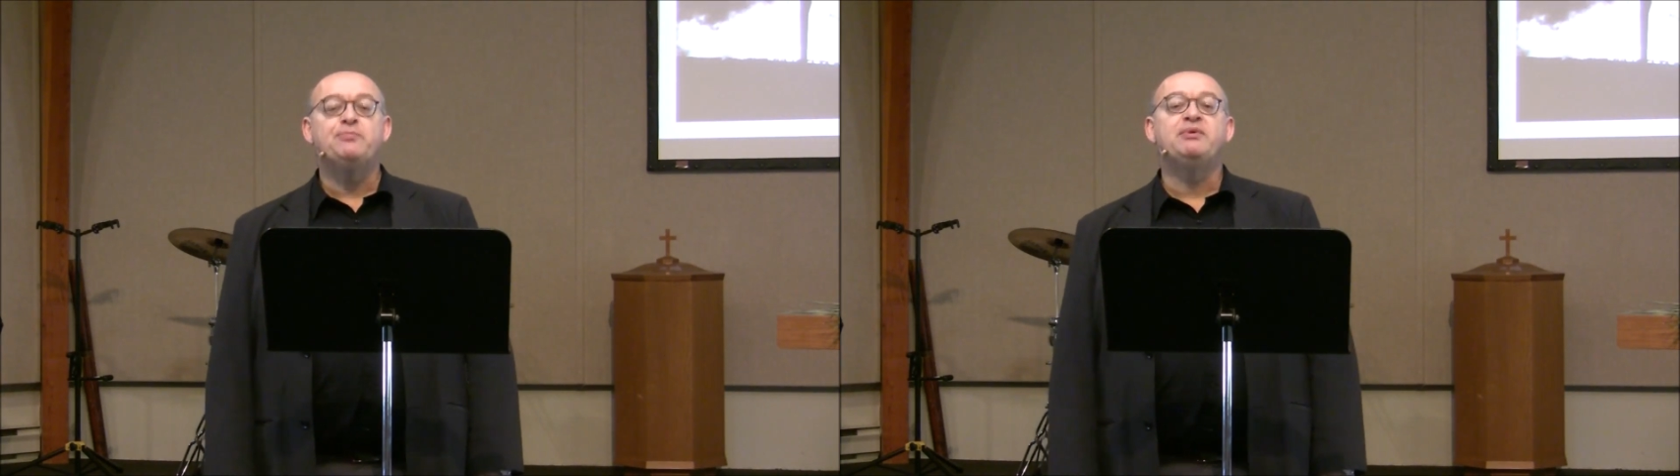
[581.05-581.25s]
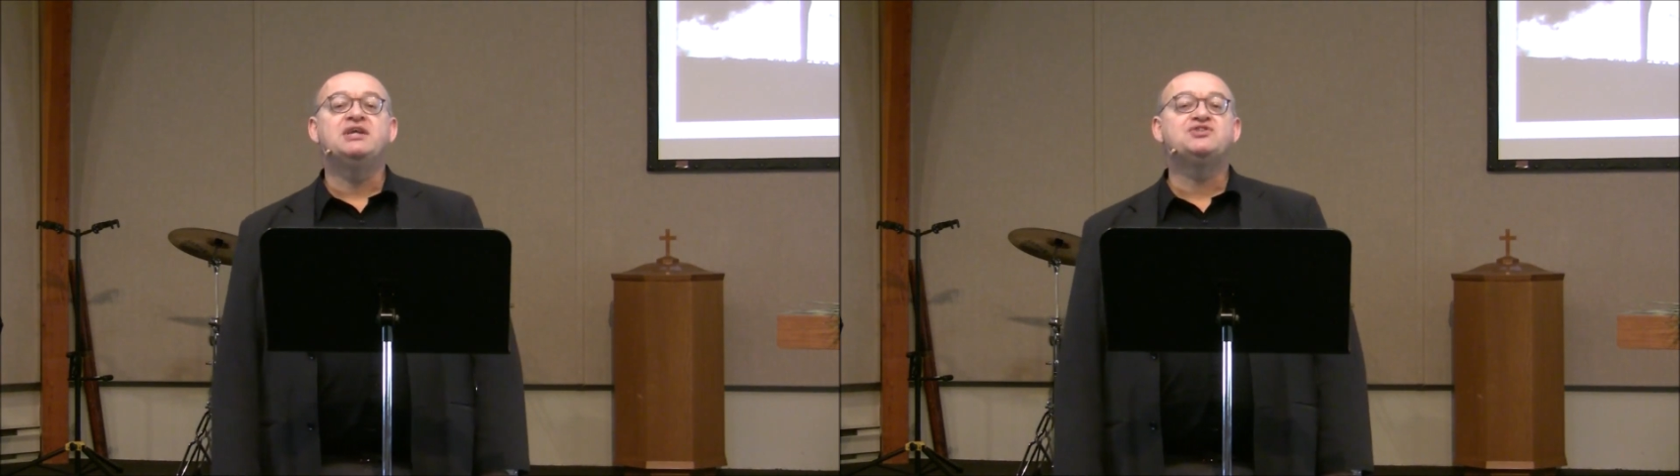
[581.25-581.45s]

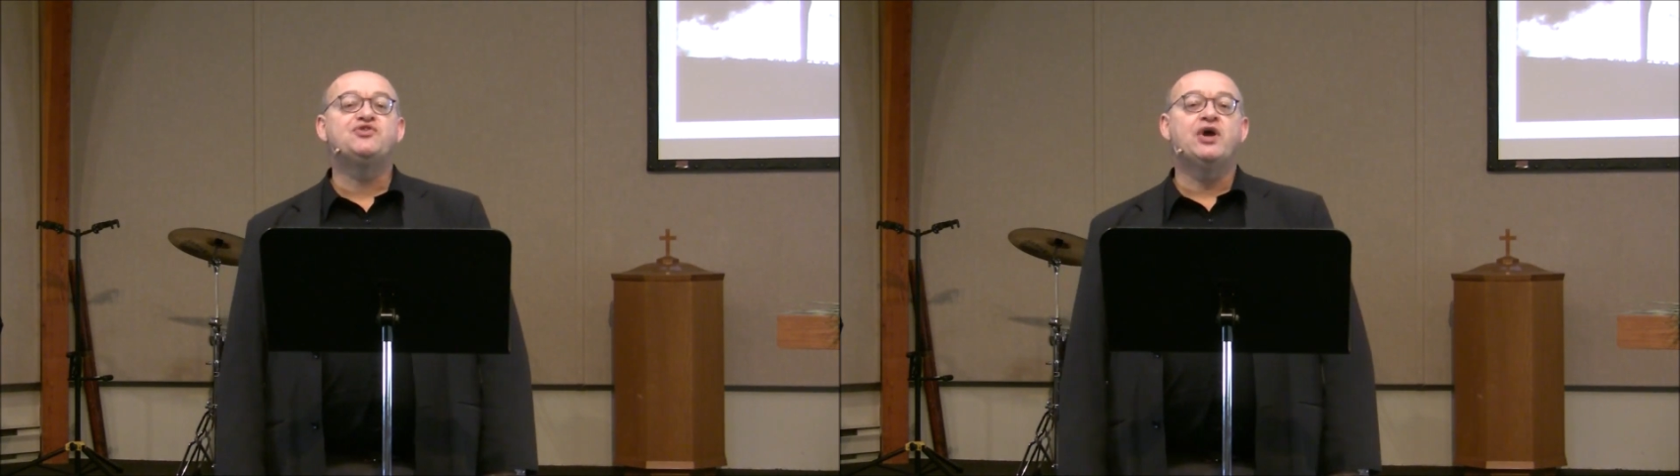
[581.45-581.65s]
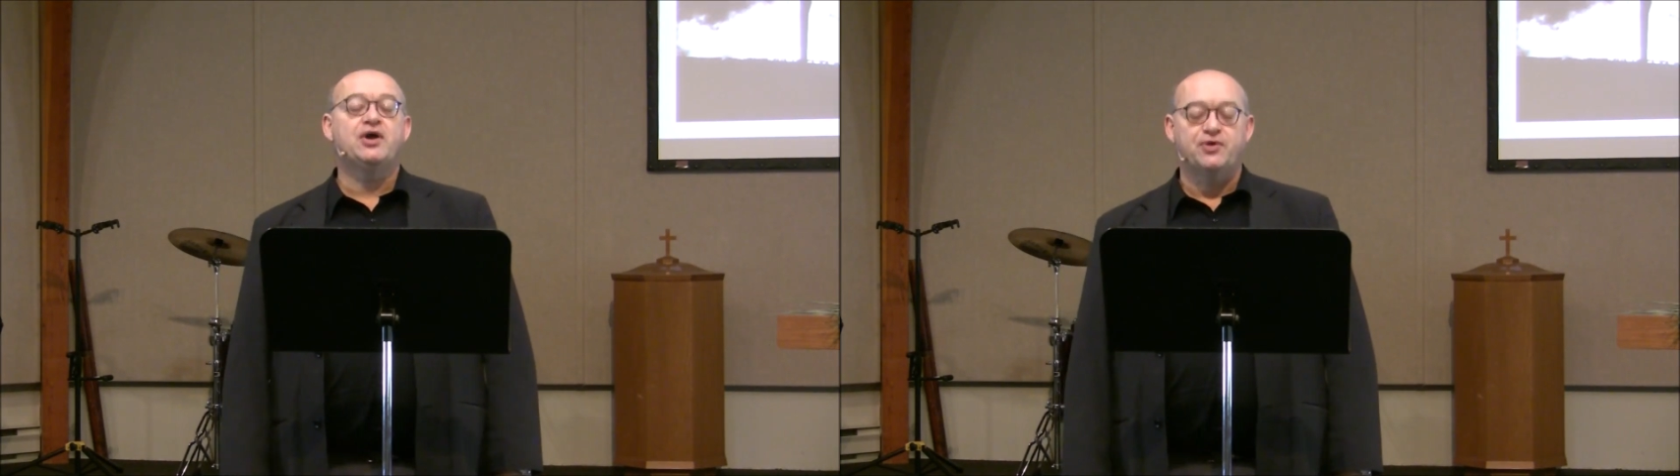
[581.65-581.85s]

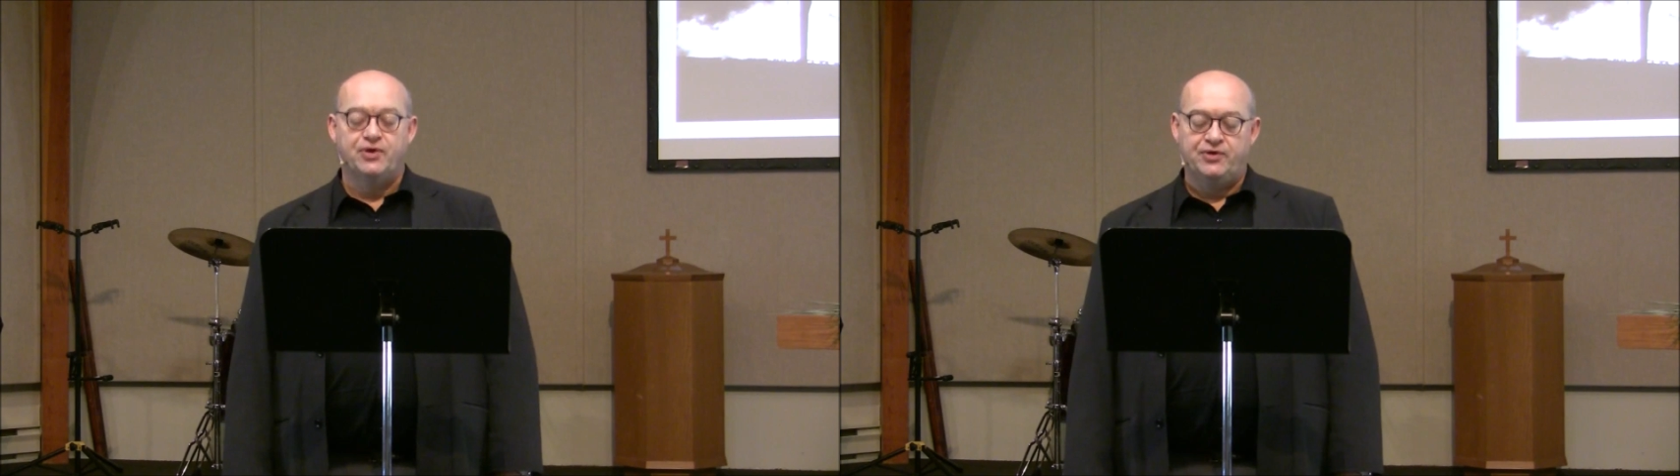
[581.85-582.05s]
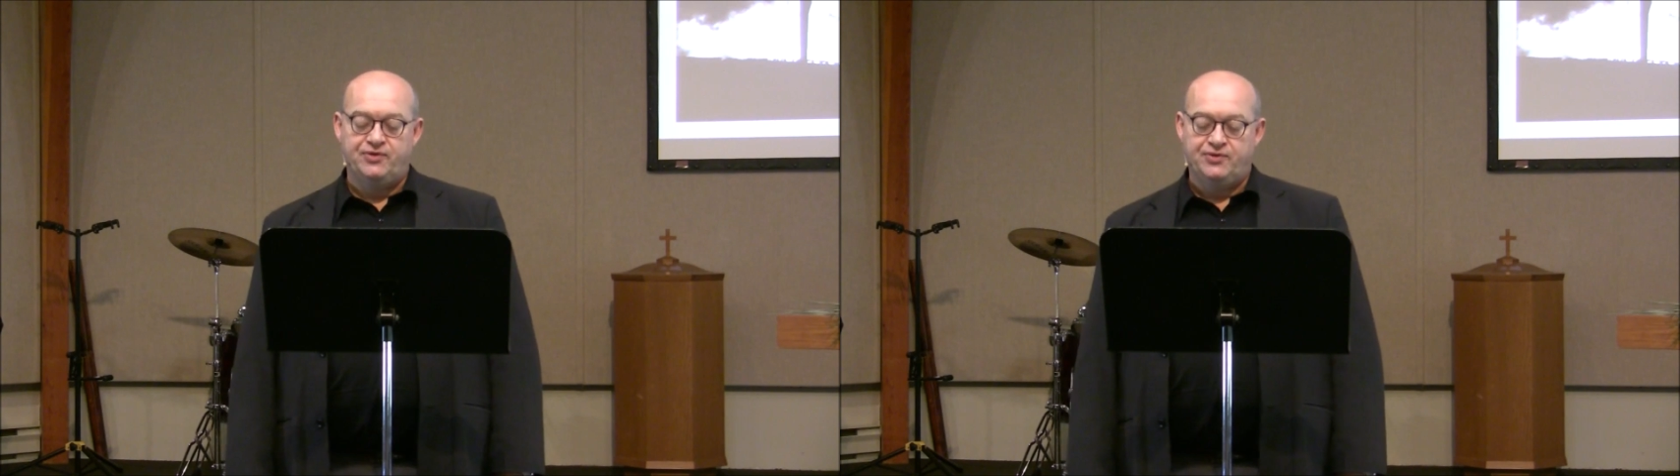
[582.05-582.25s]
ministry on
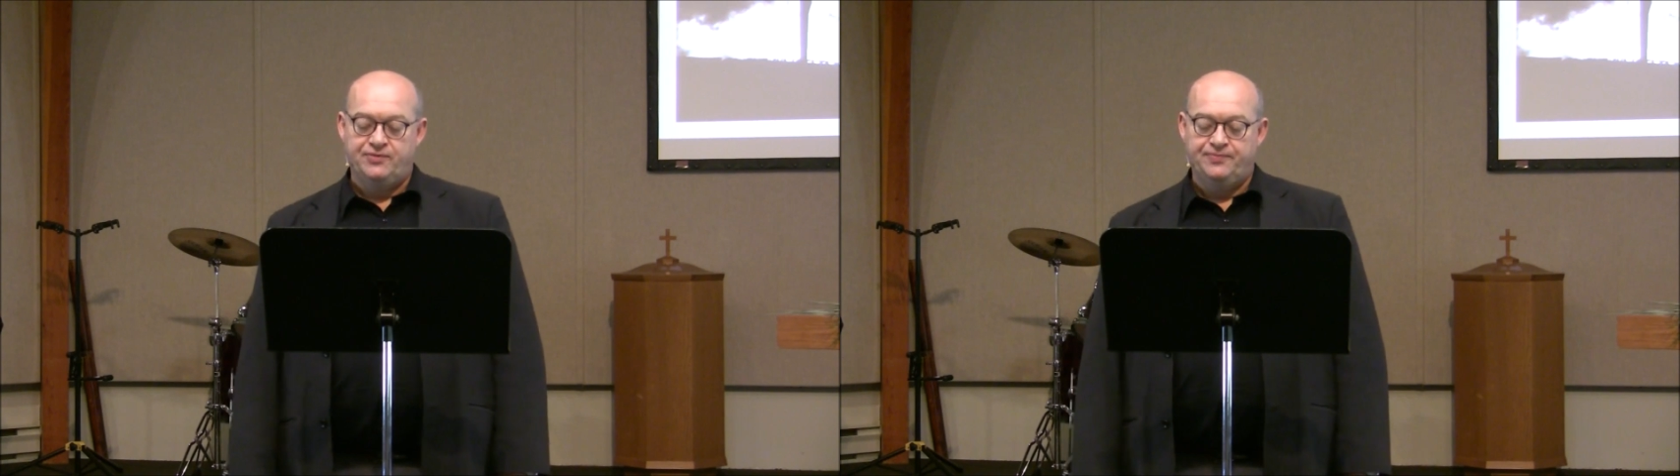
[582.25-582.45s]
earth,